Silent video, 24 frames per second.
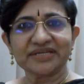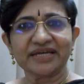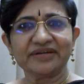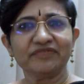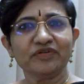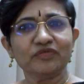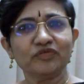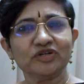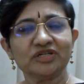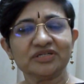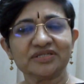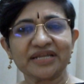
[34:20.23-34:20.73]
and
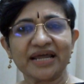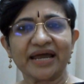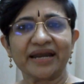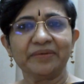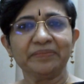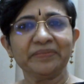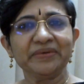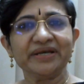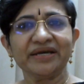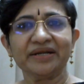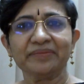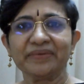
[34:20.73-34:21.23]
we would
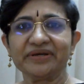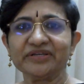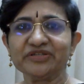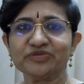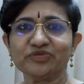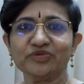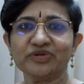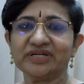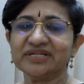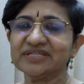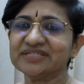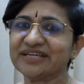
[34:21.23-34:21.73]
stand, me and my
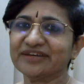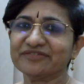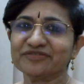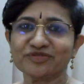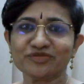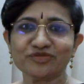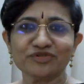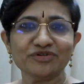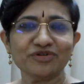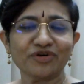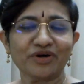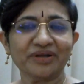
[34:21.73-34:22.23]
students have
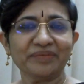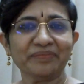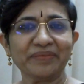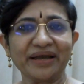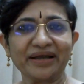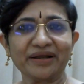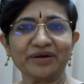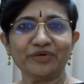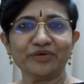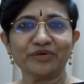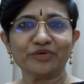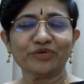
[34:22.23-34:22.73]
stood on
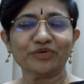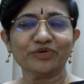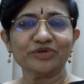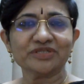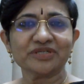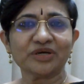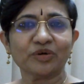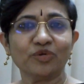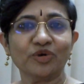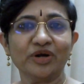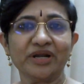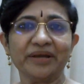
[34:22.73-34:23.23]
Bangalore roads
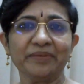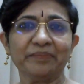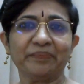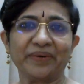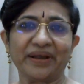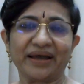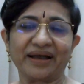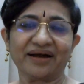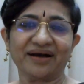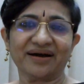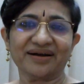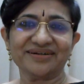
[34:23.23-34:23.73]
holding
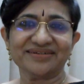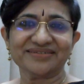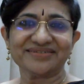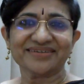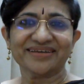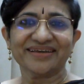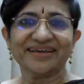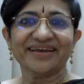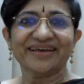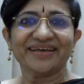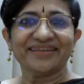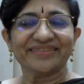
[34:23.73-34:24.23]
placards
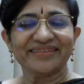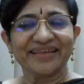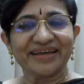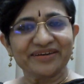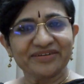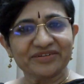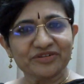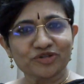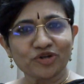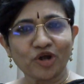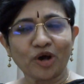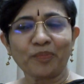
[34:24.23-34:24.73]

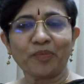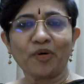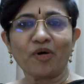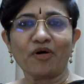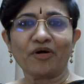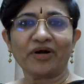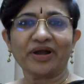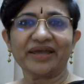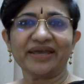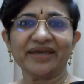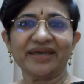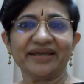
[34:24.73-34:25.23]
that stop
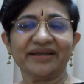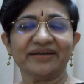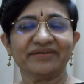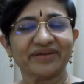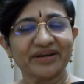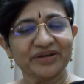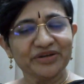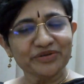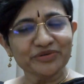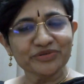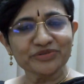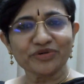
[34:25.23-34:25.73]
honking,
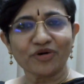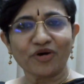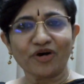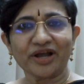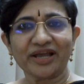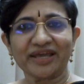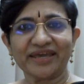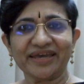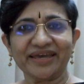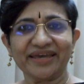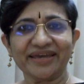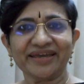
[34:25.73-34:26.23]
reduce
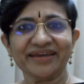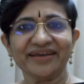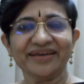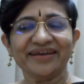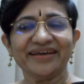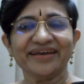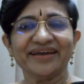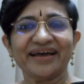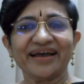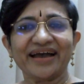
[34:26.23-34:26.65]
honking,